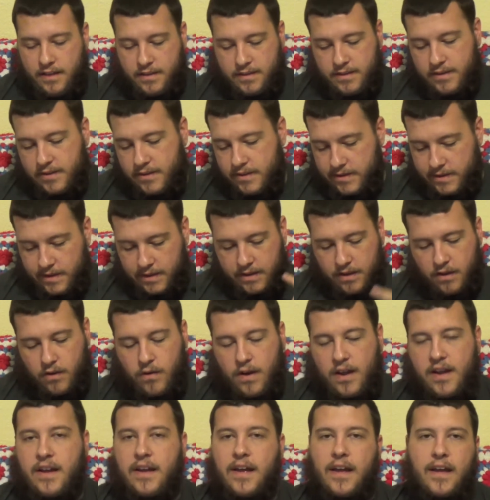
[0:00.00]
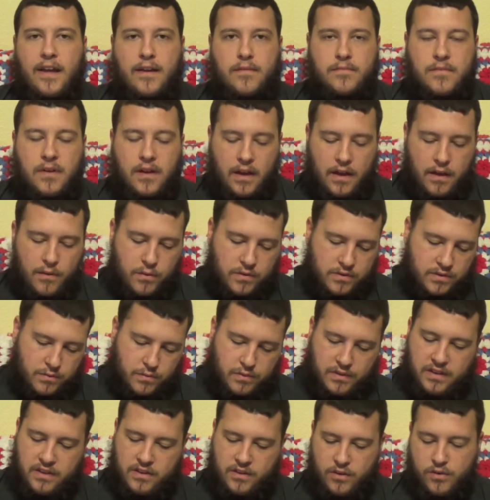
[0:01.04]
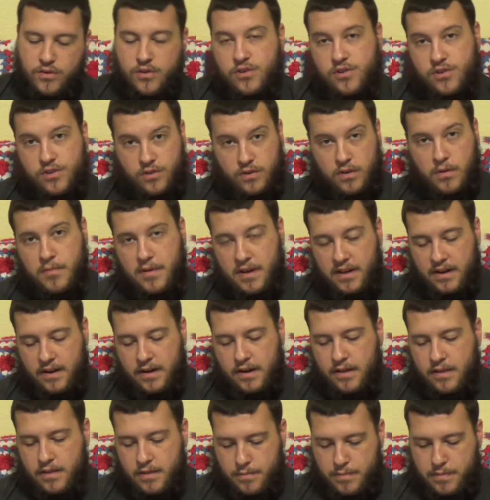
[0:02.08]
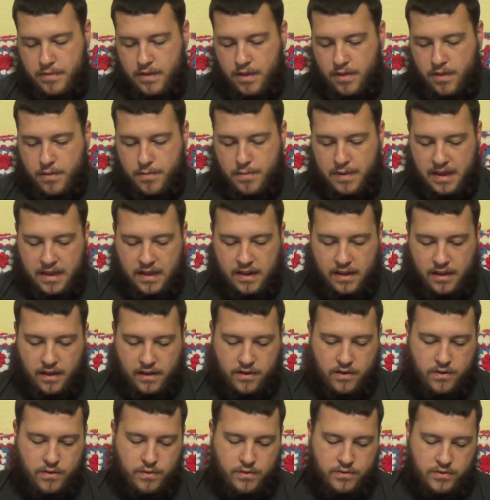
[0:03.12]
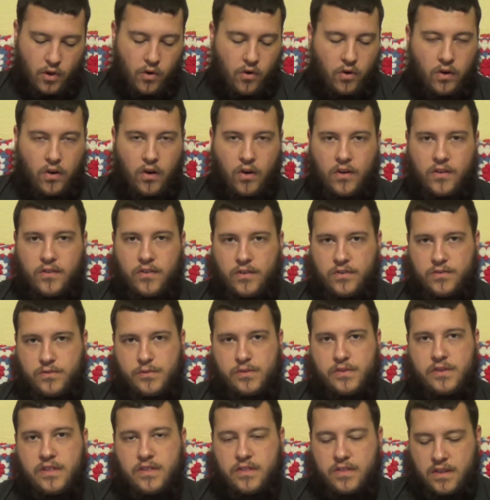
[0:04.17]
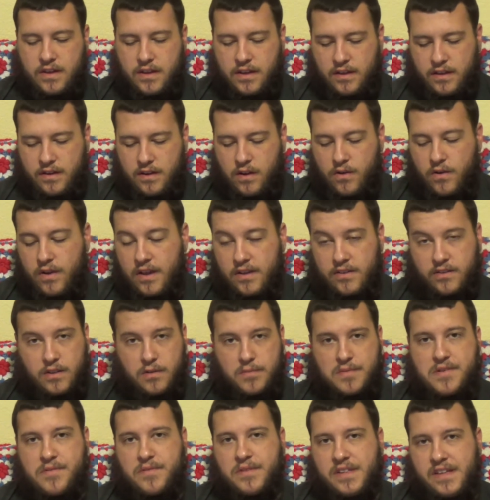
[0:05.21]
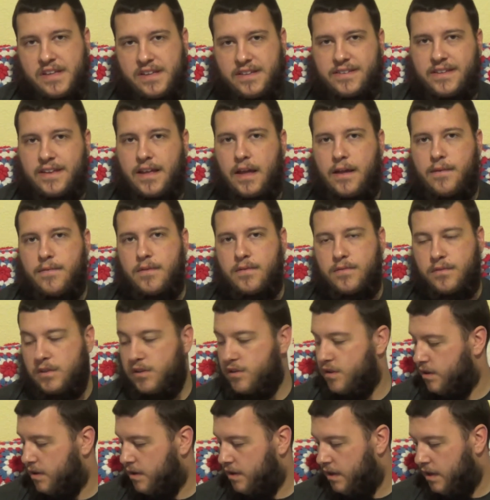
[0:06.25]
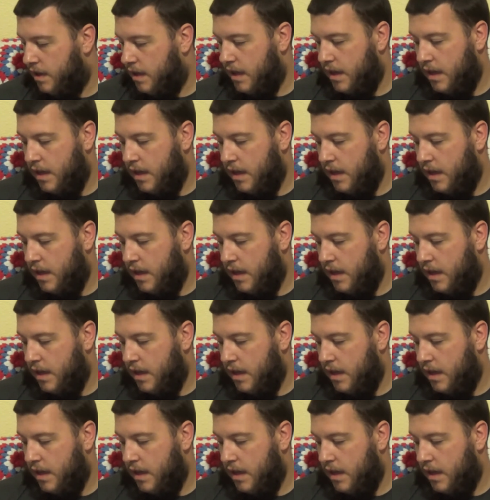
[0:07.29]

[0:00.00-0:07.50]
This is a great game. I wasn't really too sure about it at the beginning. I knew it was all cards, so I was really thinking, okay, it's going to be a really easy game to learn